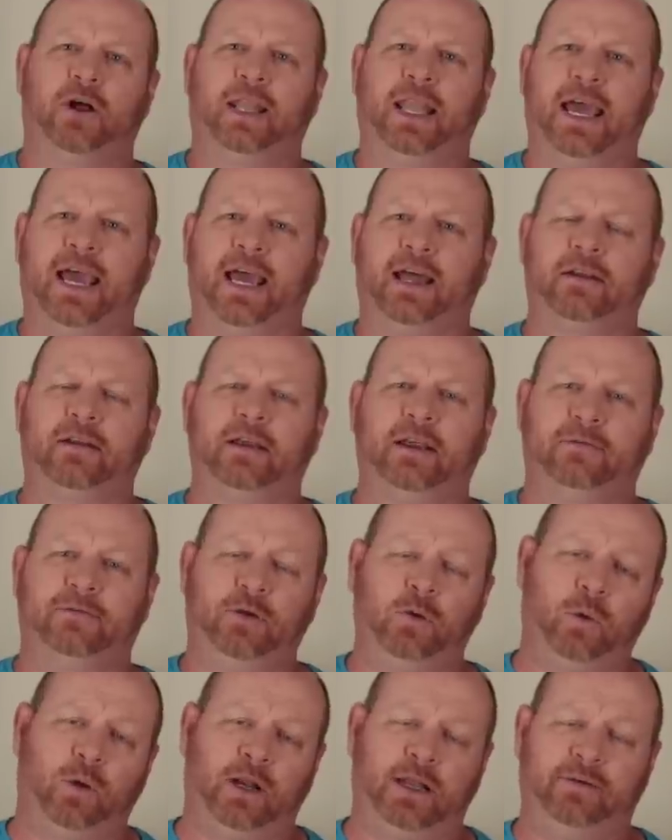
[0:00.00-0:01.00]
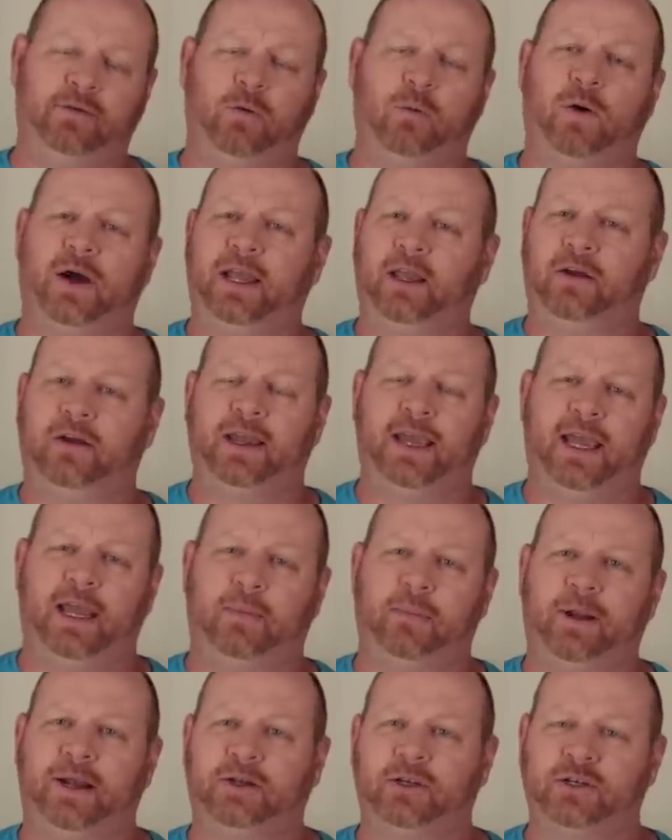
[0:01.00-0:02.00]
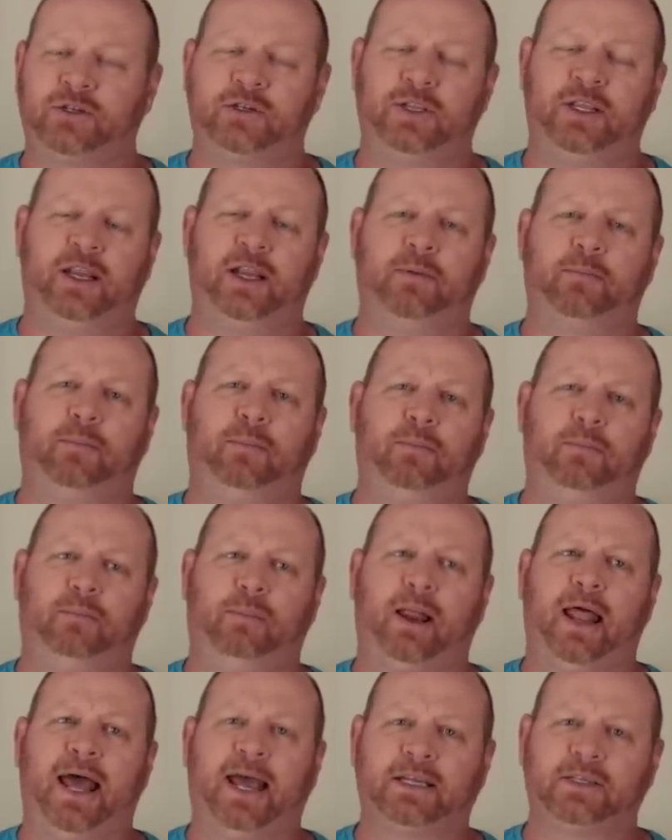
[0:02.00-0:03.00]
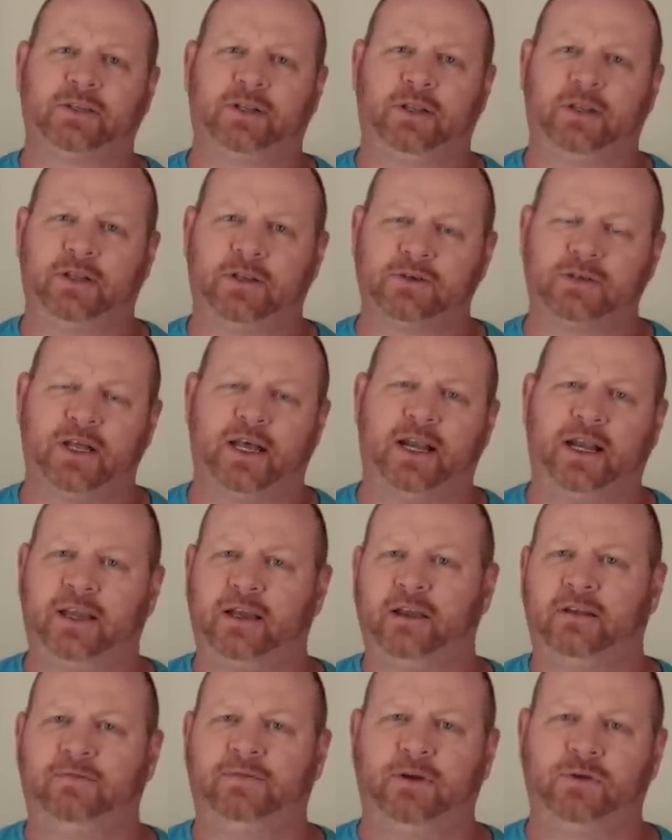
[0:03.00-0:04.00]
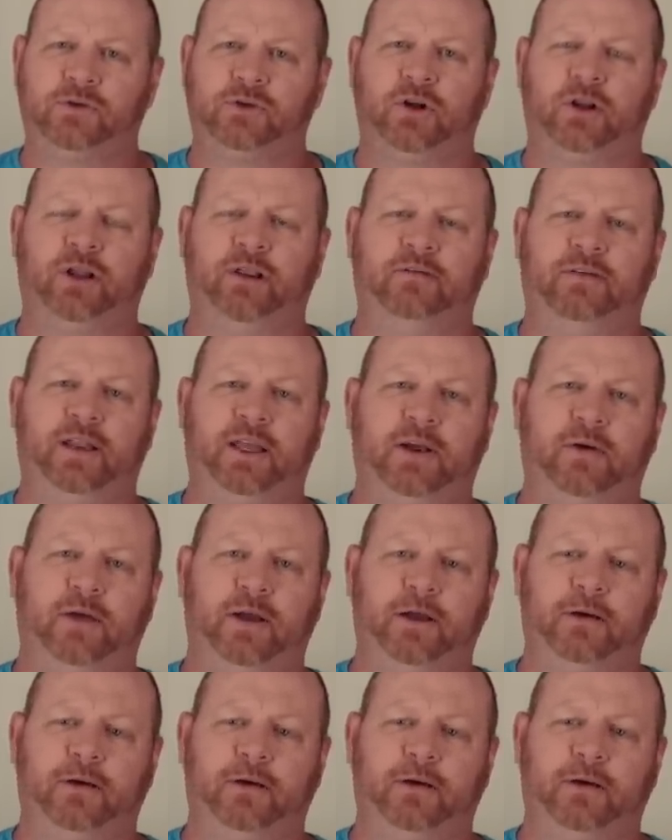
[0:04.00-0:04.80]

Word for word: on that. If you want to leave it white, you can, but I just did it black so that there's not any confusion on the video